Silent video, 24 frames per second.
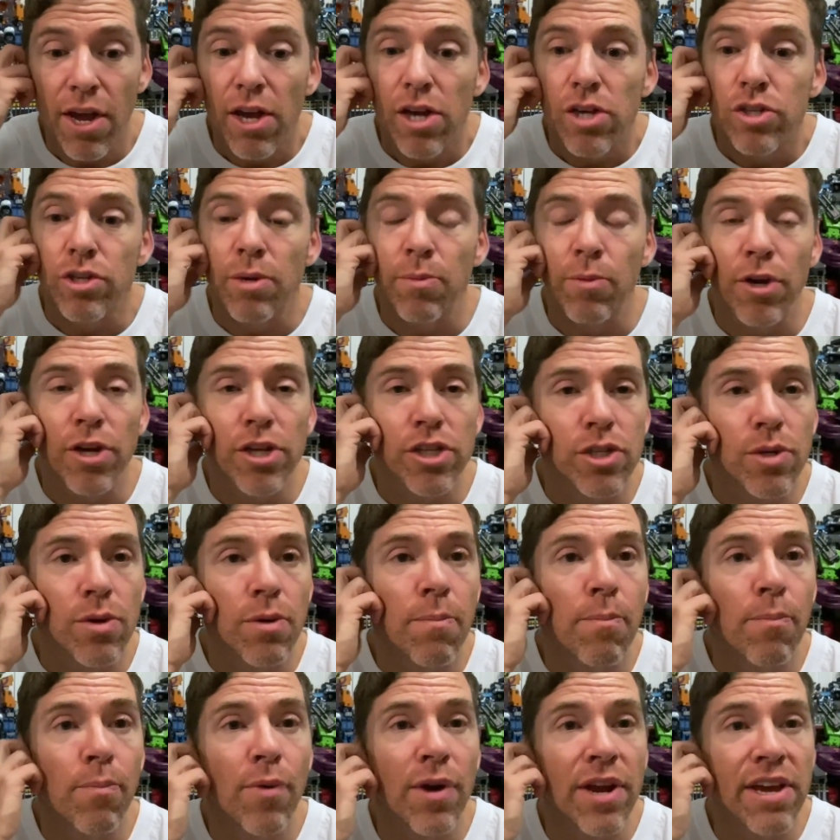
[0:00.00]
So I'm going to do a
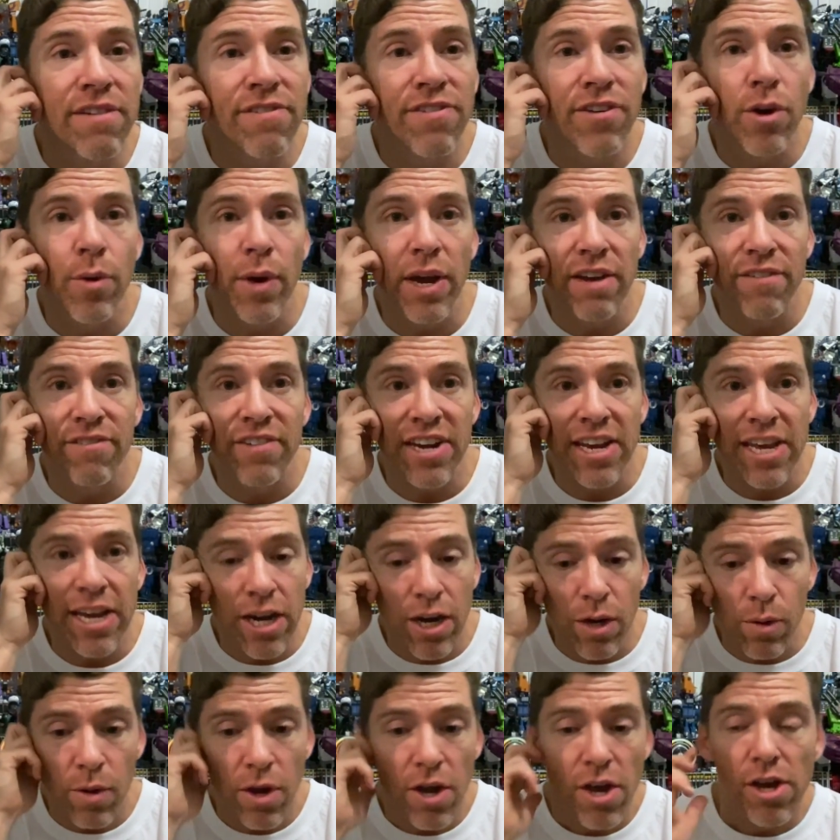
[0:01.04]
brief quick
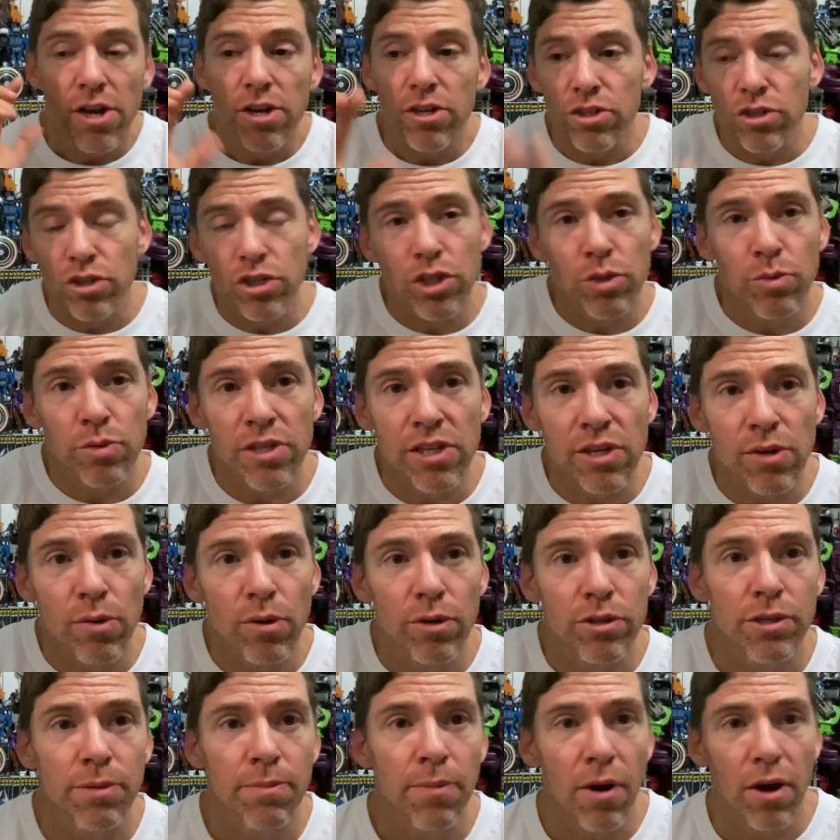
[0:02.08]
video just with the
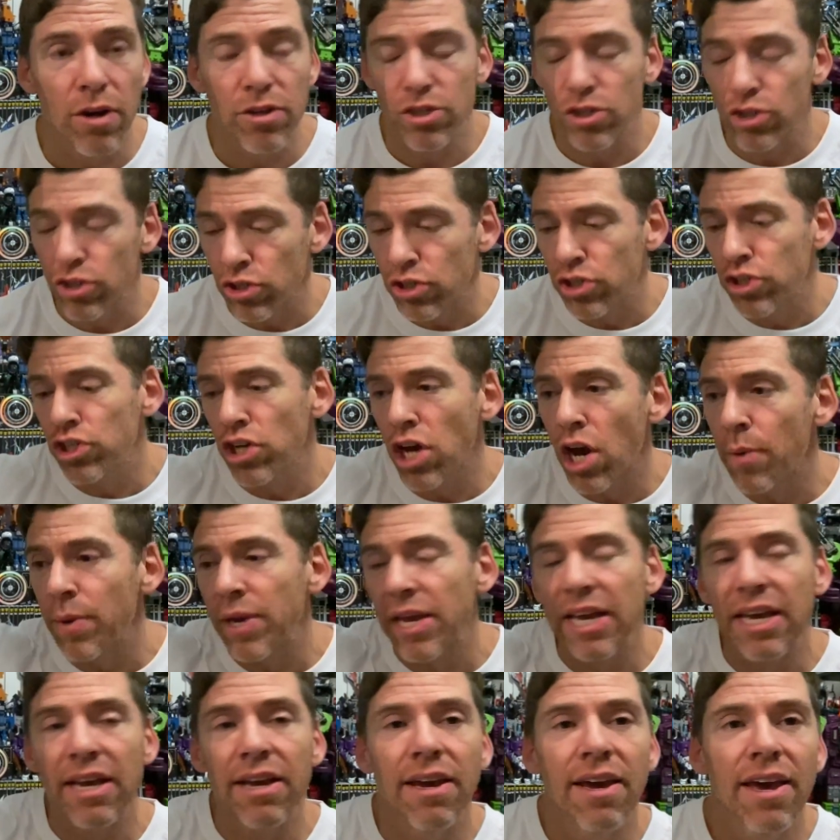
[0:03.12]
Autobots, just
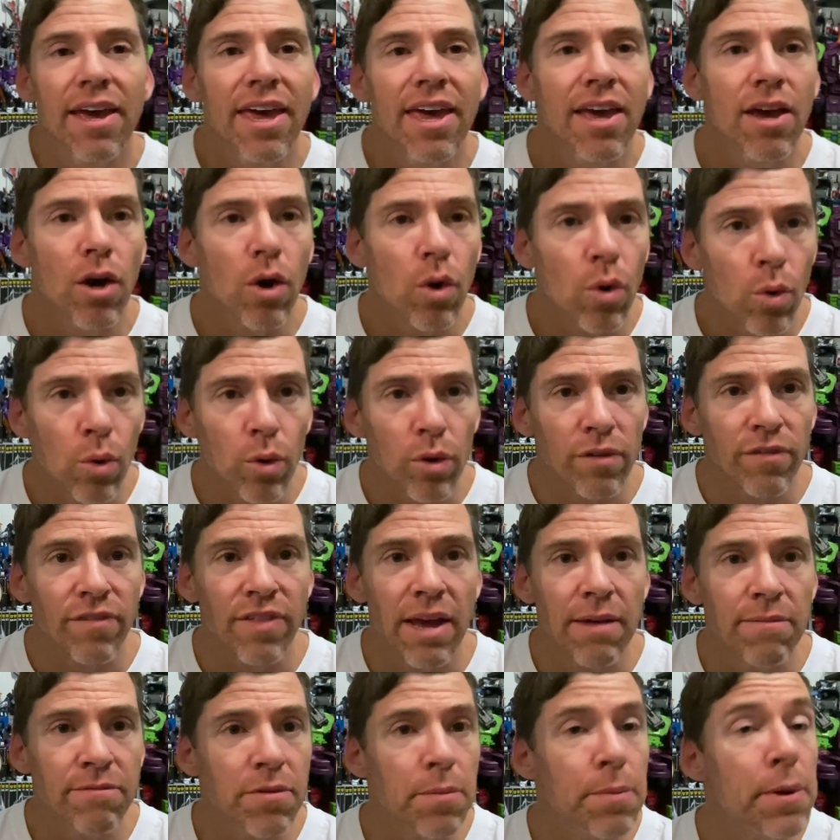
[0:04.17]
showing all of
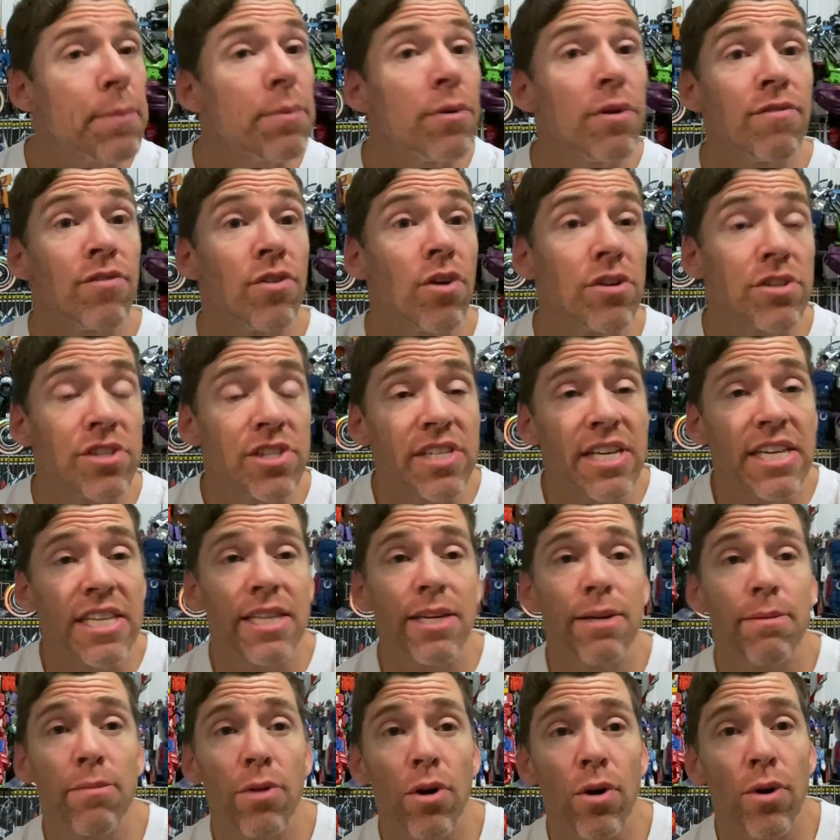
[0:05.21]
them for people who've not seen
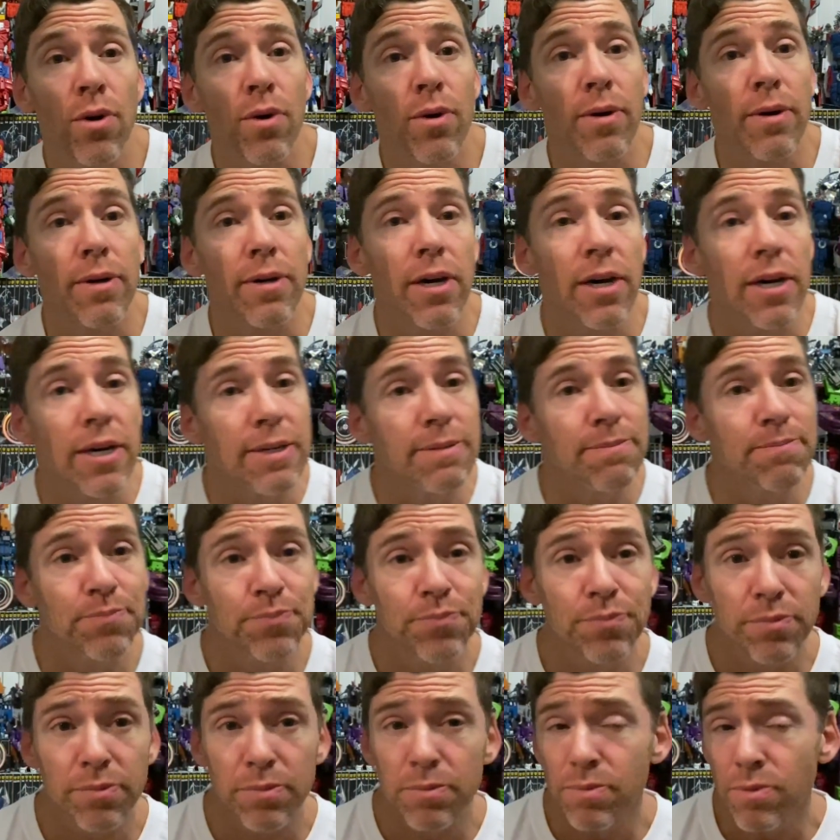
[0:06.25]
them or are
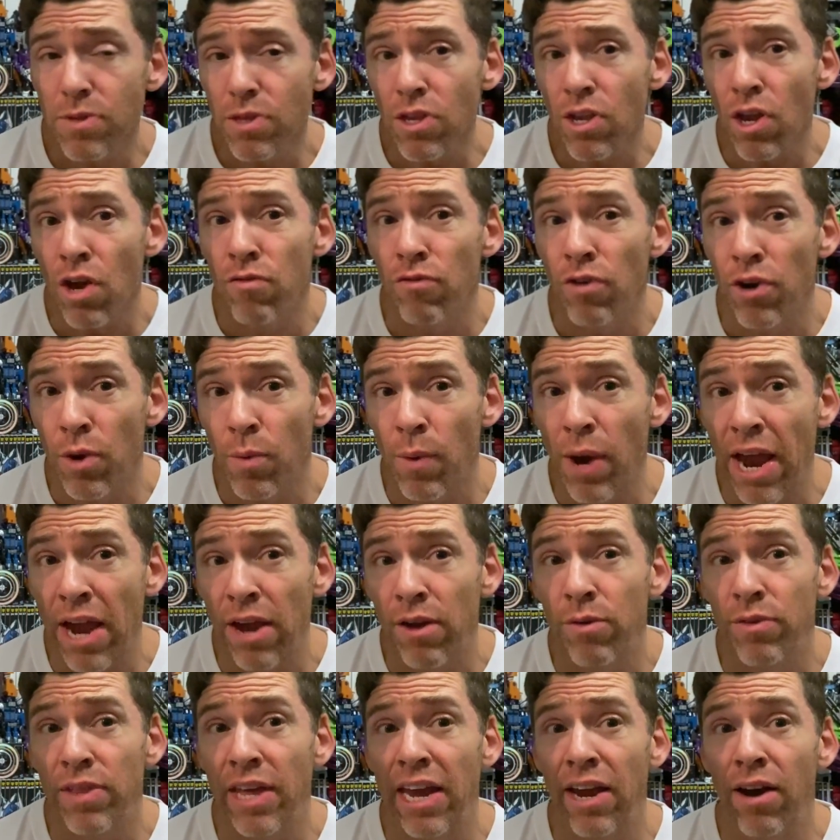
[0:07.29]
unaware
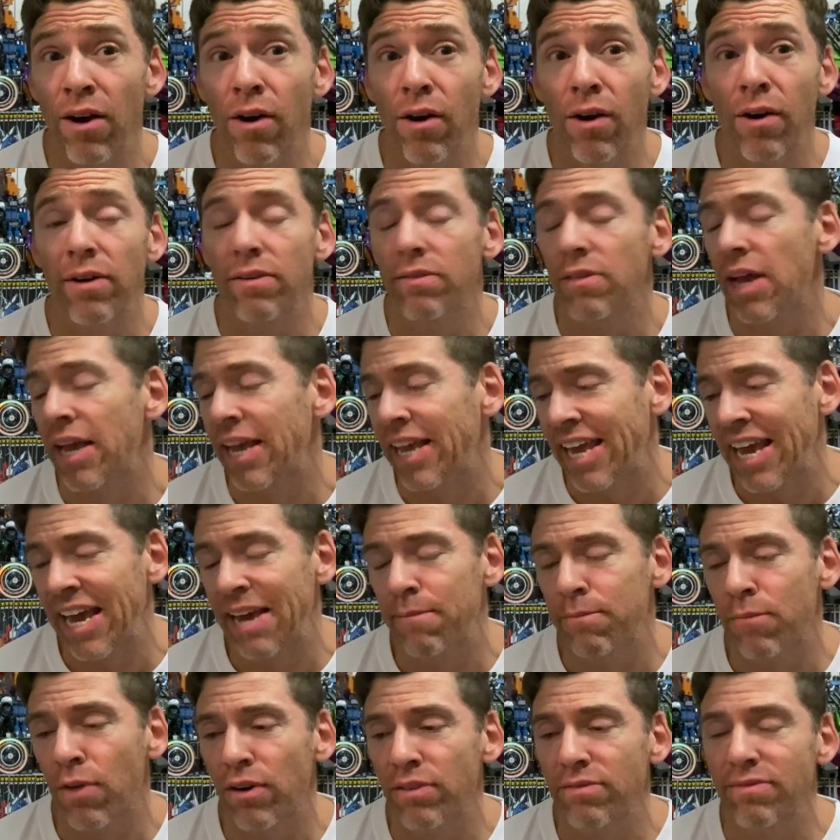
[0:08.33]
who they are.
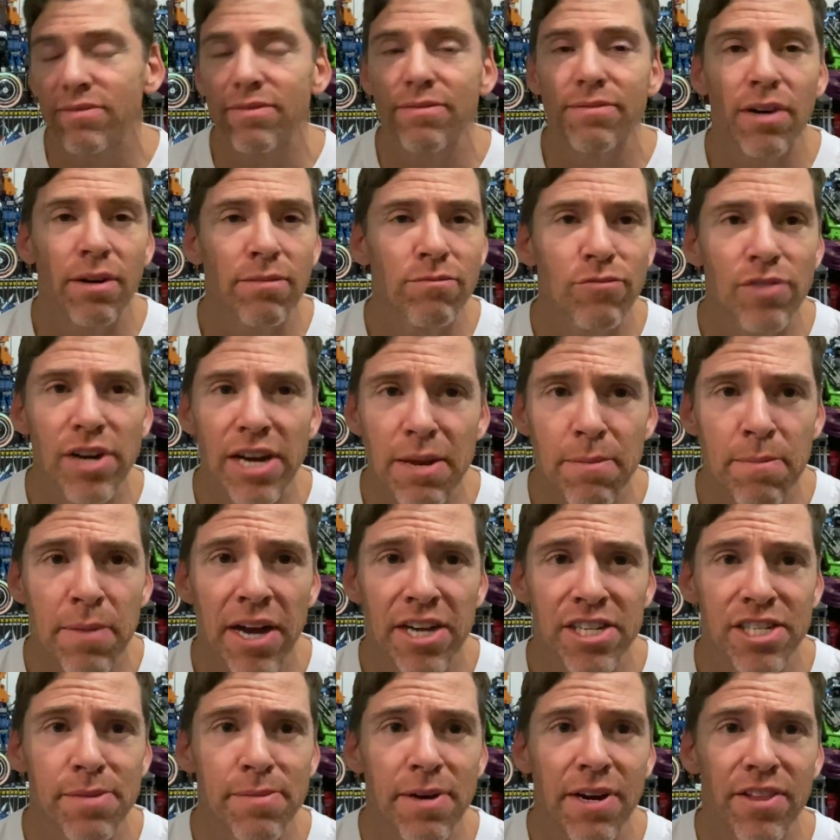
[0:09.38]
Again, I'm really
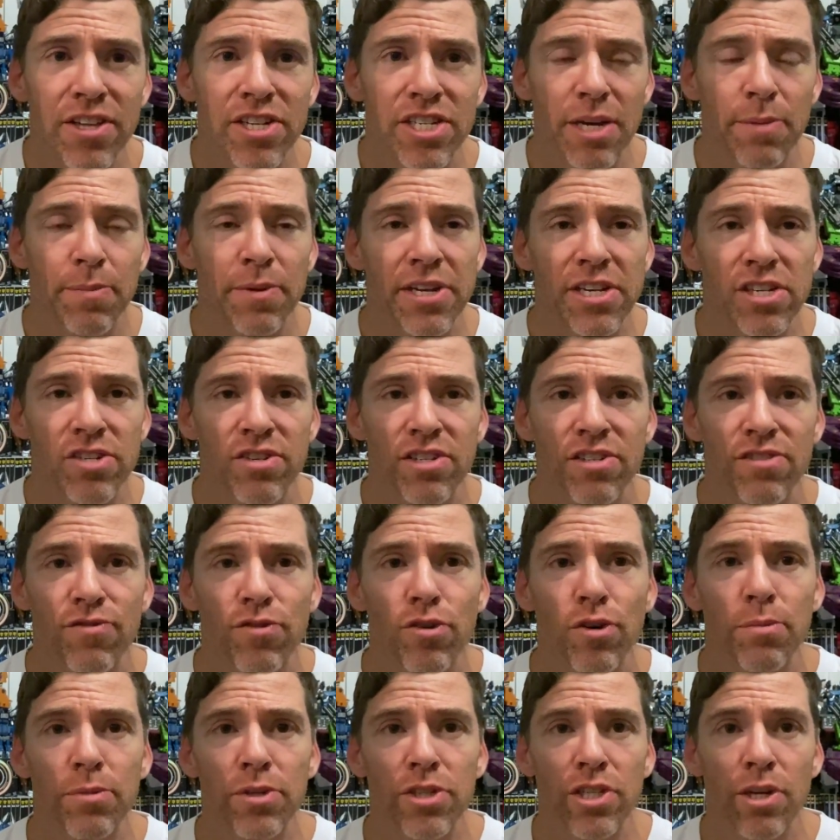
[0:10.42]
passionate about the Japanese
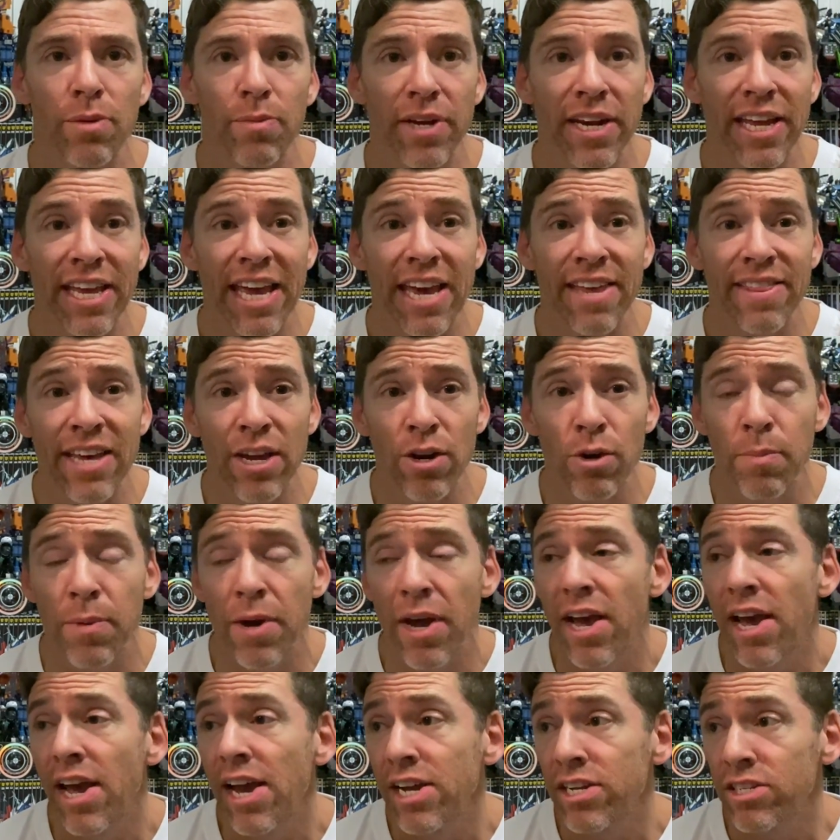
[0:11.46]
Transformers, so I'm going to get that up
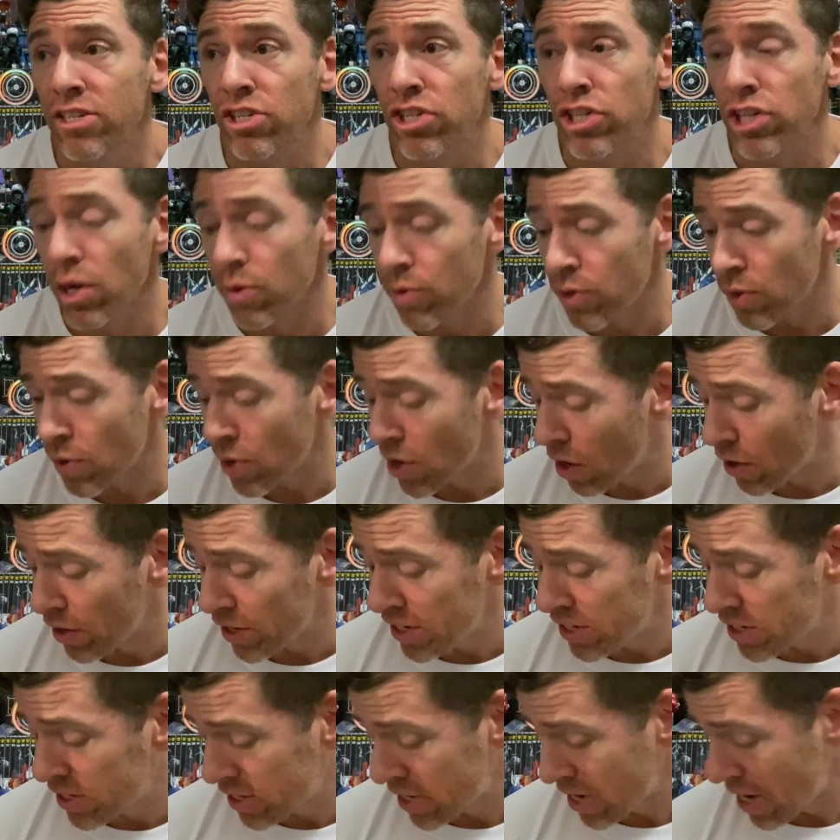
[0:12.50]
to show you
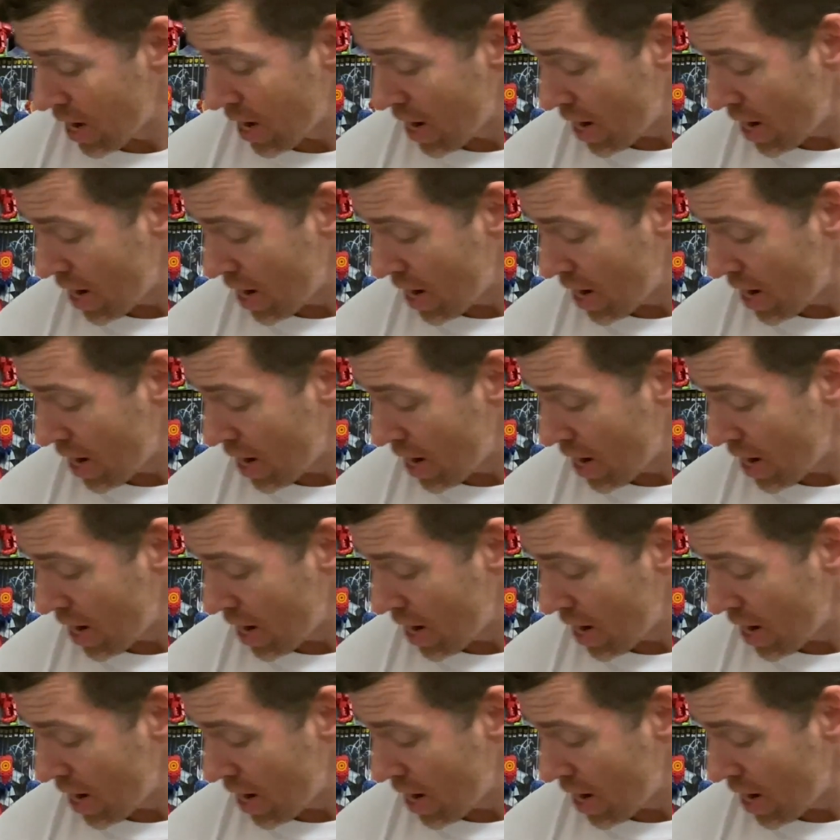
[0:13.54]
guys.